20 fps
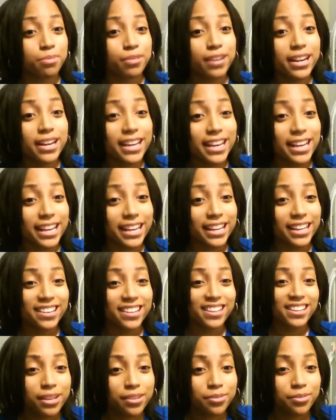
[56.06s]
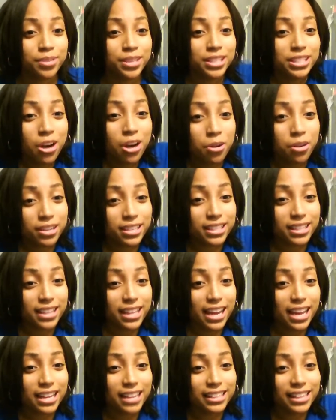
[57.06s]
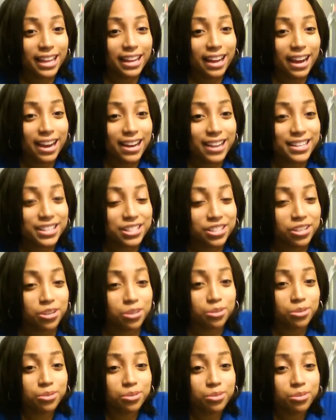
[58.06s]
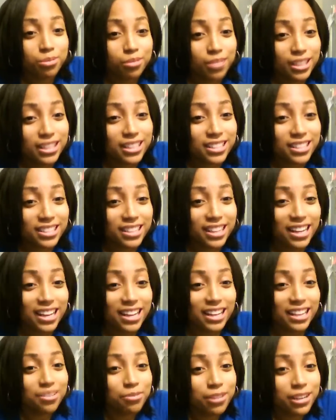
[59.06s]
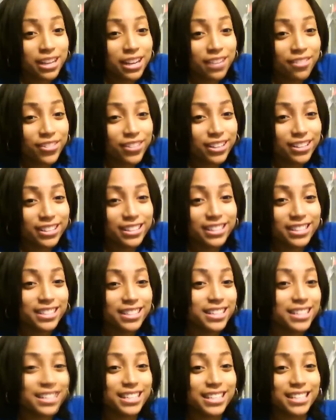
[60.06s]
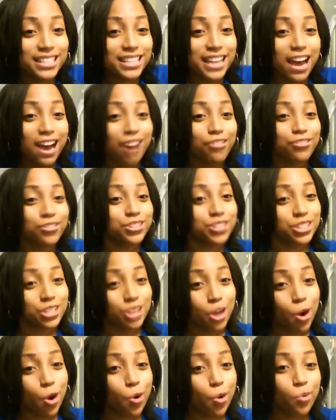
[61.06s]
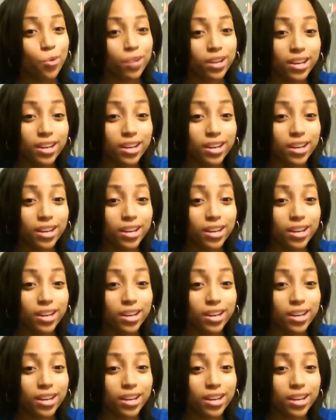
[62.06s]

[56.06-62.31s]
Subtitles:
Pretty. What note is that? That highest note. What is that? Whatever it is, it just sounds so